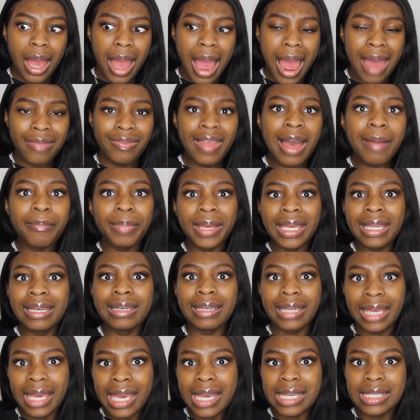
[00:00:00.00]
that
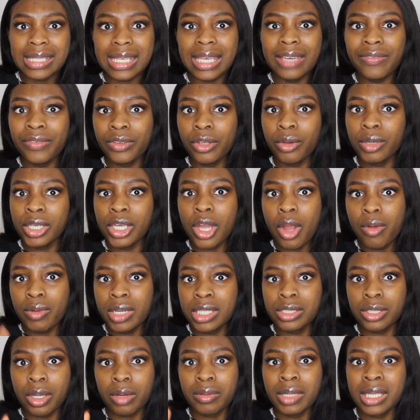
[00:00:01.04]
being leaked, even though he
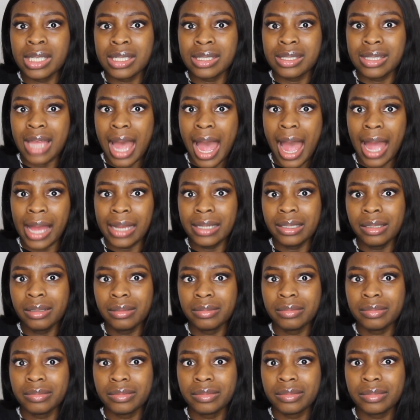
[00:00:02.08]
only told his dad,
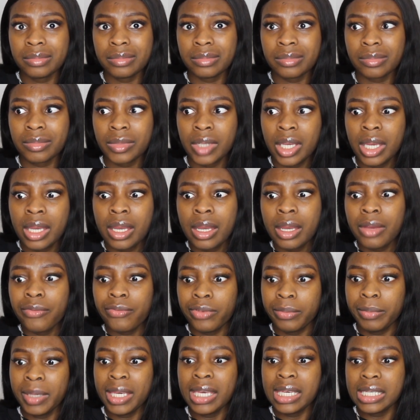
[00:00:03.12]

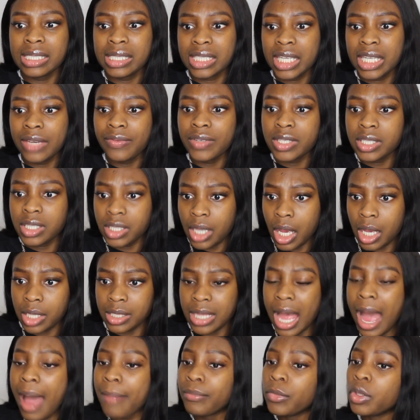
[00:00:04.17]
for me, is giving
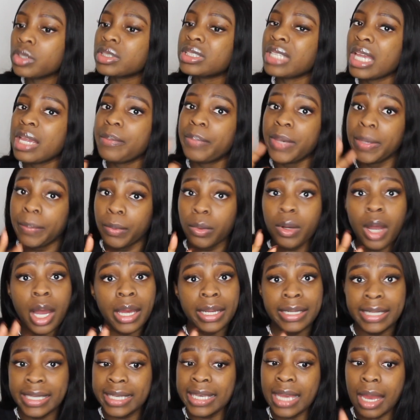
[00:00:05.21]
sus. I'm not saying people
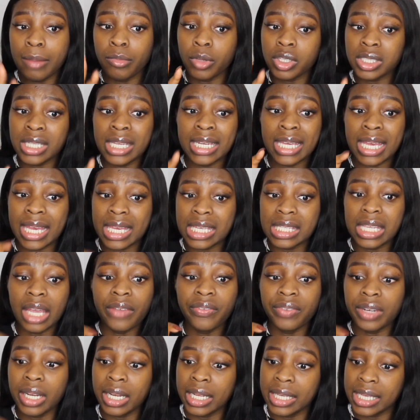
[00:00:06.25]
can't leak it. I'm not saying it
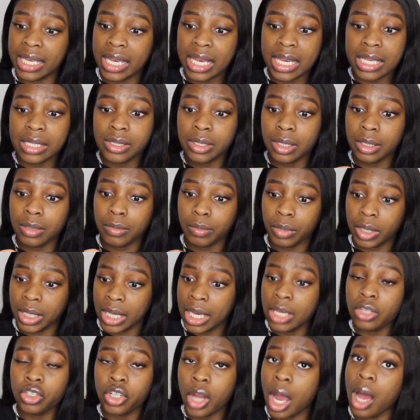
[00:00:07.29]
definitely is
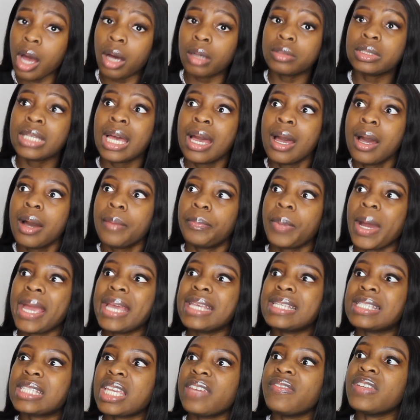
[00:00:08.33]
King Charles, but
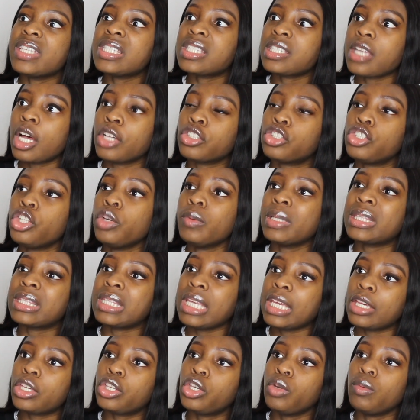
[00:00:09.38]
it's giving sus. You would
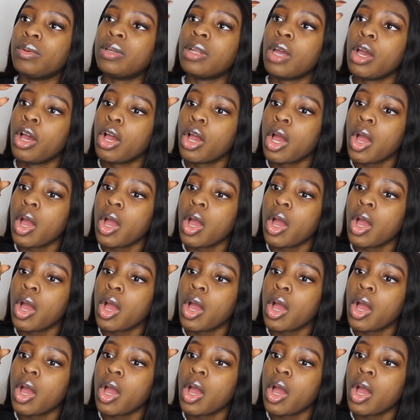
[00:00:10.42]
think you would